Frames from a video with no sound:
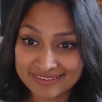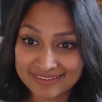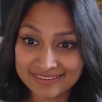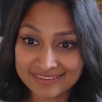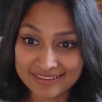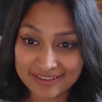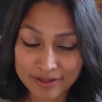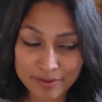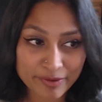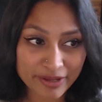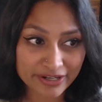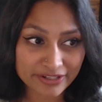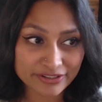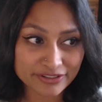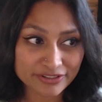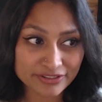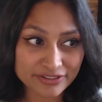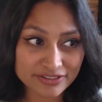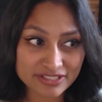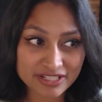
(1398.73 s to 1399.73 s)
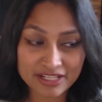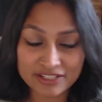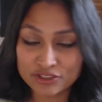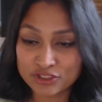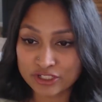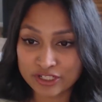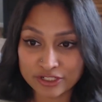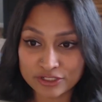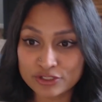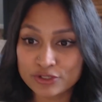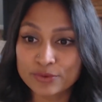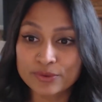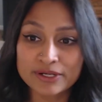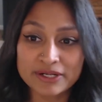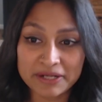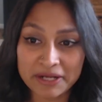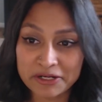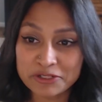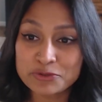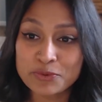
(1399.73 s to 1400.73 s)
the competitors, and she can do it
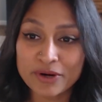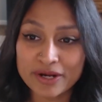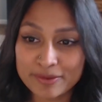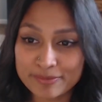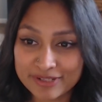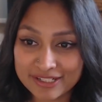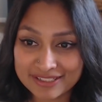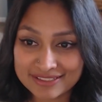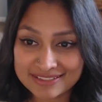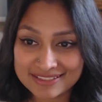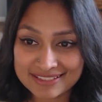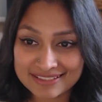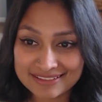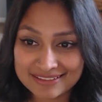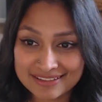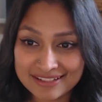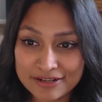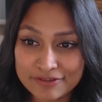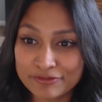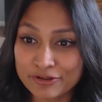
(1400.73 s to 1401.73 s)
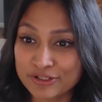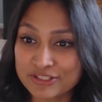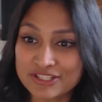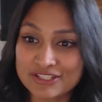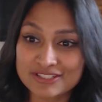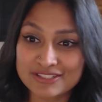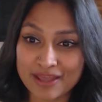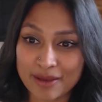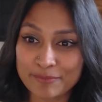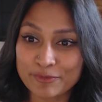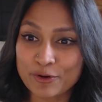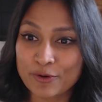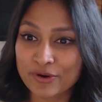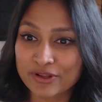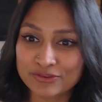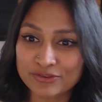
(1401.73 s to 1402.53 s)
in like 20 minutes versus them going